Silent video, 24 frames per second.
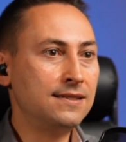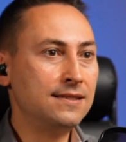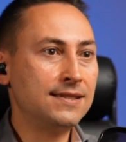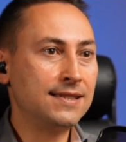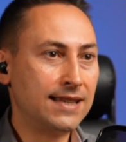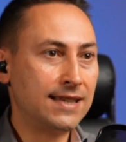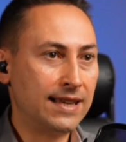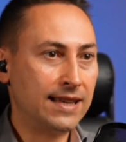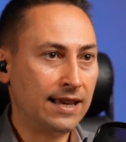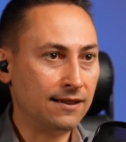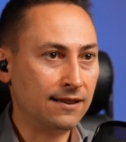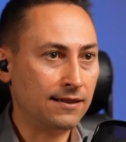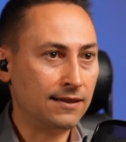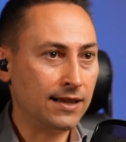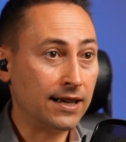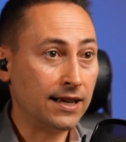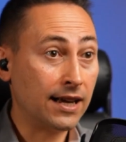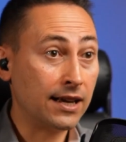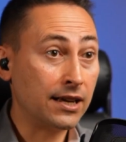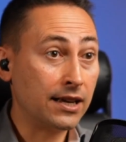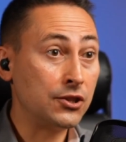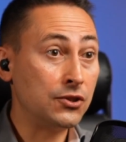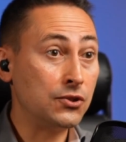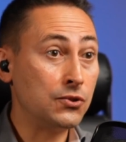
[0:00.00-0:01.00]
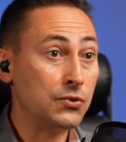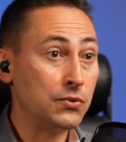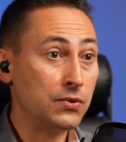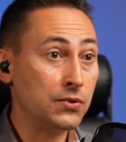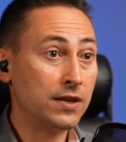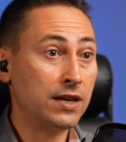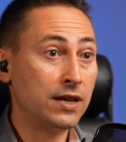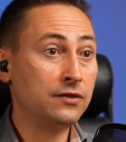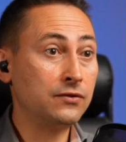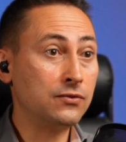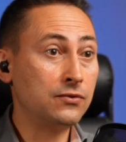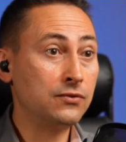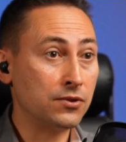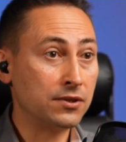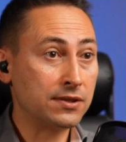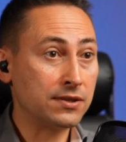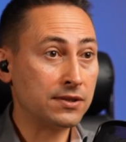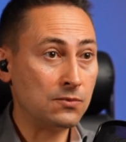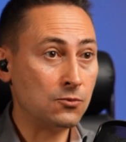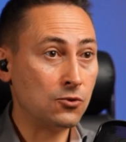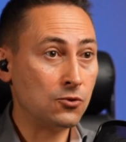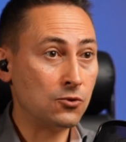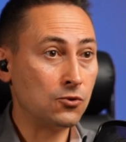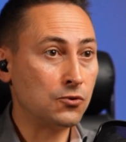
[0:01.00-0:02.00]
scale. Like I could do that for a
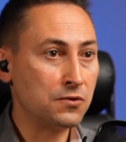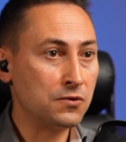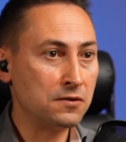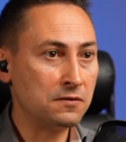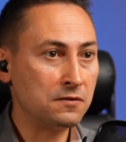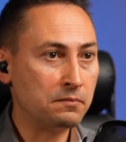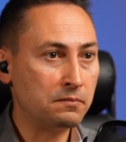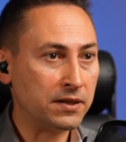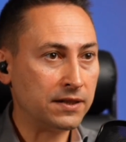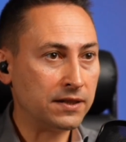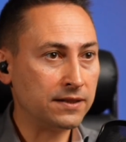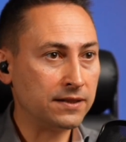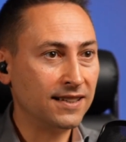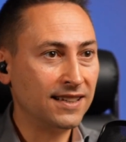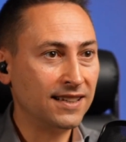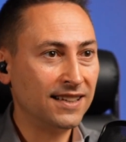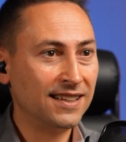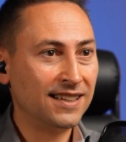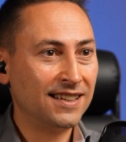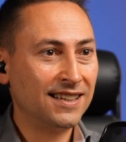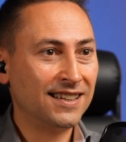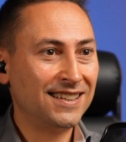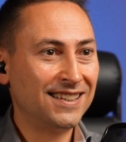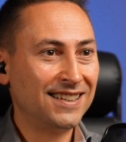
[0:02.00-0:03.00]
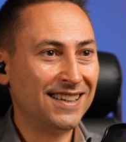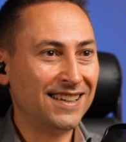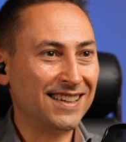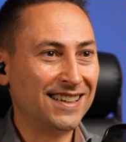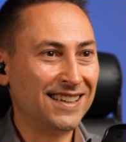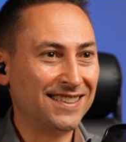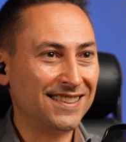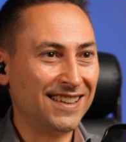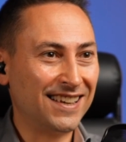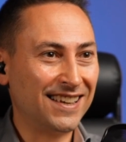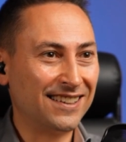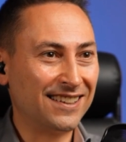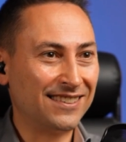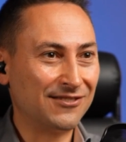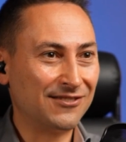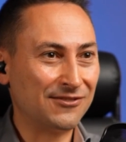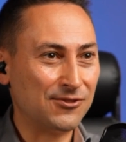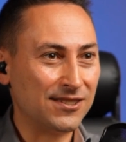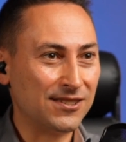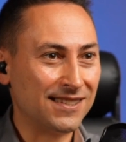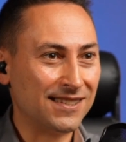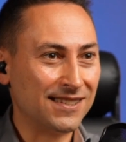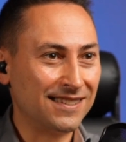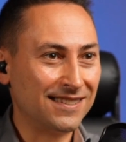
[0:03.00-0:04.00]
small group, but yeah, that
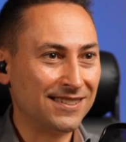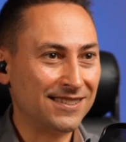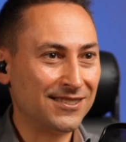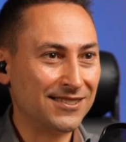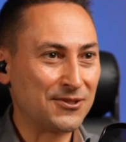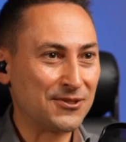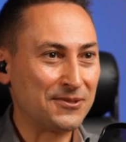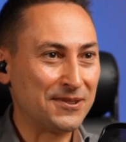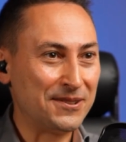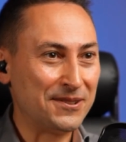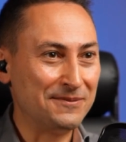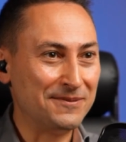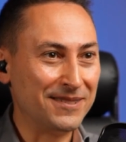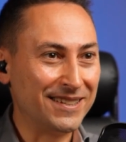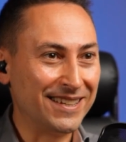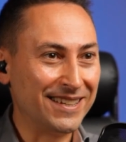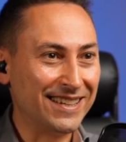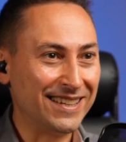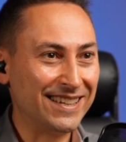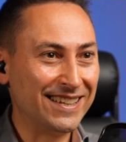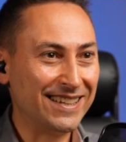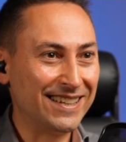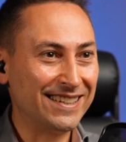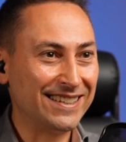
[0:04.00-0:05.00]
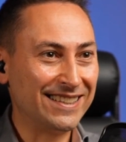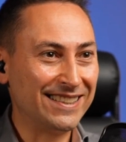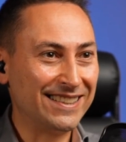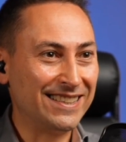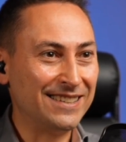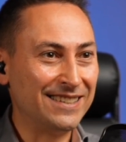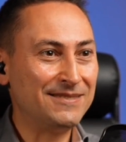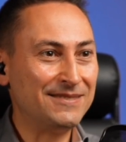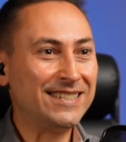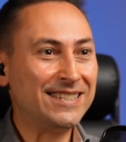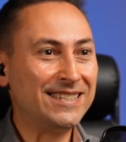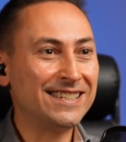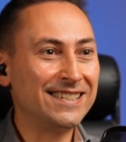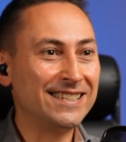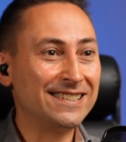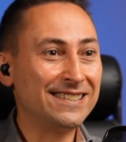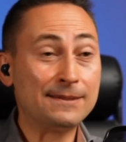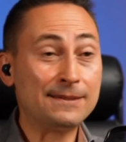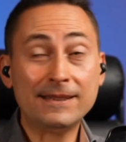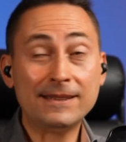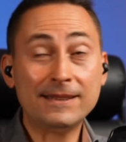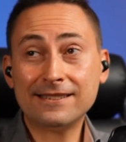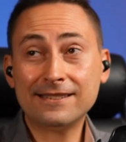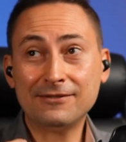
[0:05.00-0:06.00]
was extremely limited and
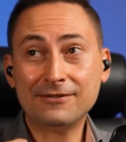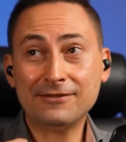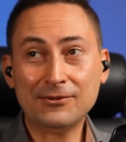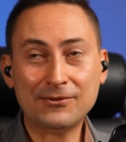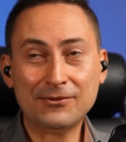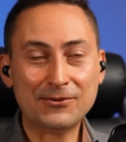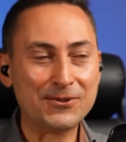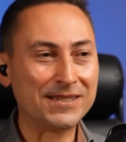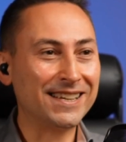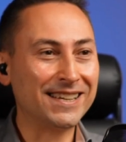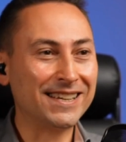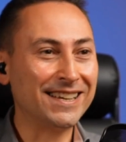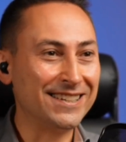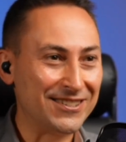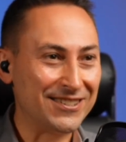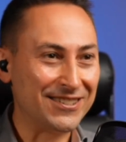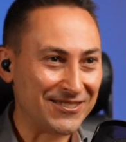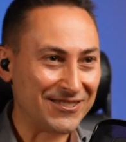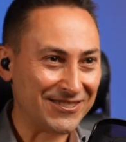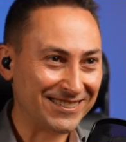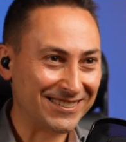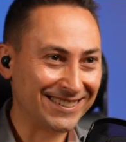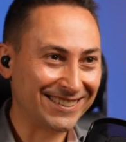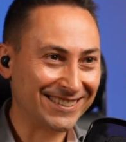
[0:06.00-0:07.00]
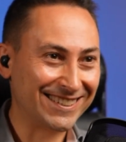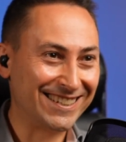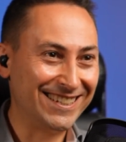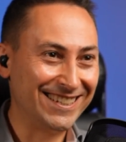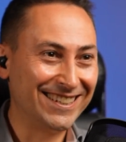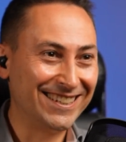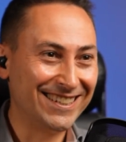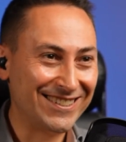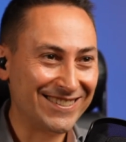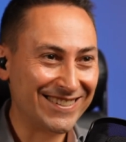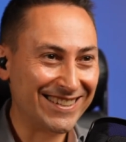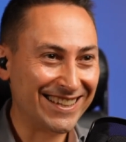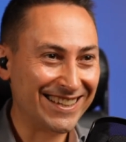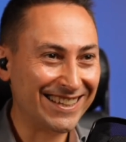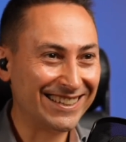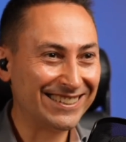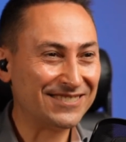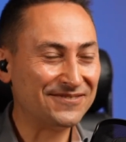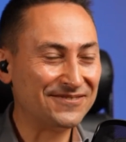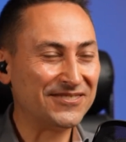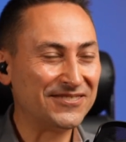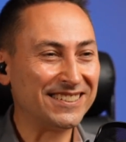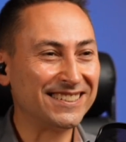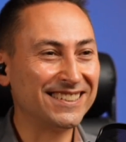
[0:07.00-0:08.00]
expensive. And of course, I enjoyed it as an educator,
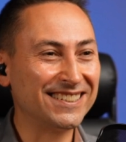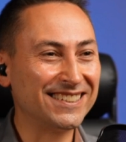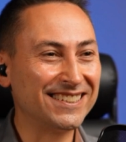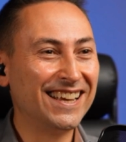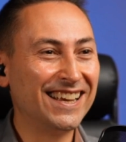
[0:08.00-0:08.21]
but